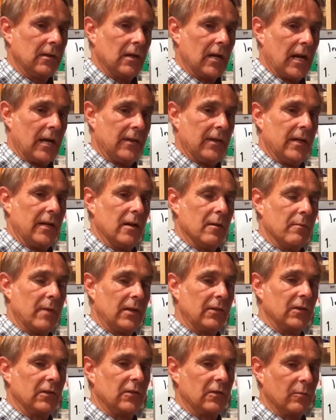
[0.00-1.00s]
and they are
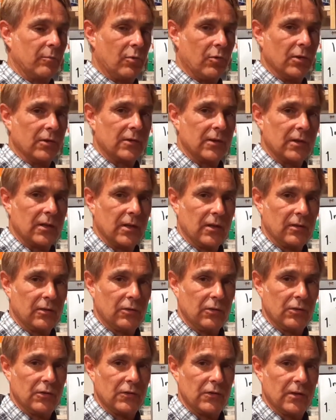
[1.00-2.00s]
meant to support the
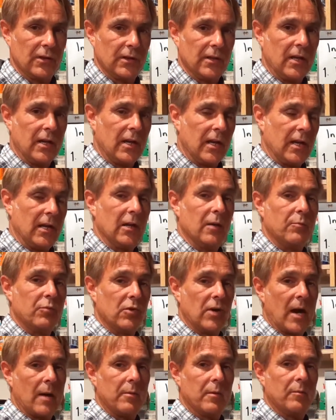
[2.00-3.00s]
conclusion in a
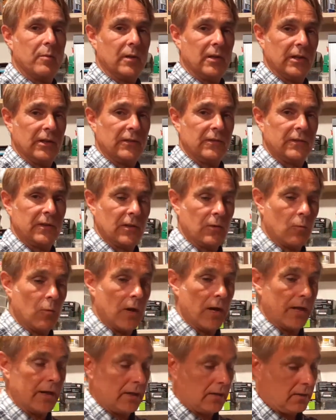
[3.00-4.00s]
probabilistic
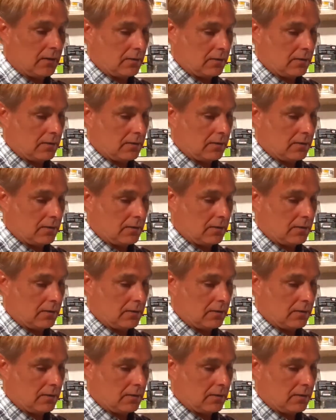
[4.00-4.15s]
way.